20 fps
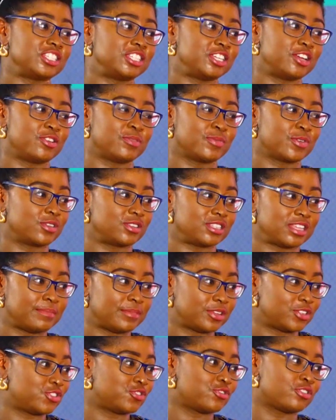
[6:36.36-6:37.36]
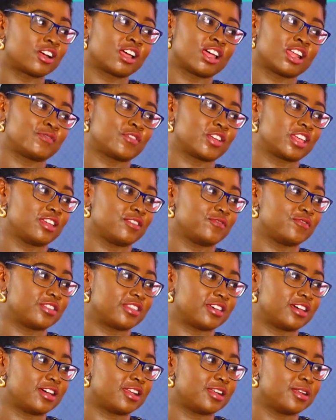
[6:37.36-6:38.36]
in engineering, because I'm a strong advocate
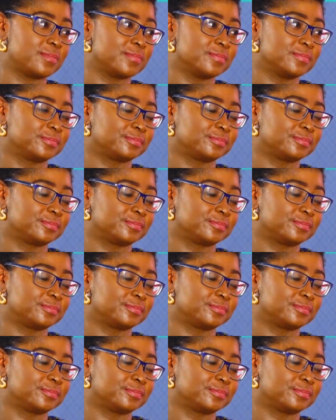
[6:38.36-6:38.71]
for that.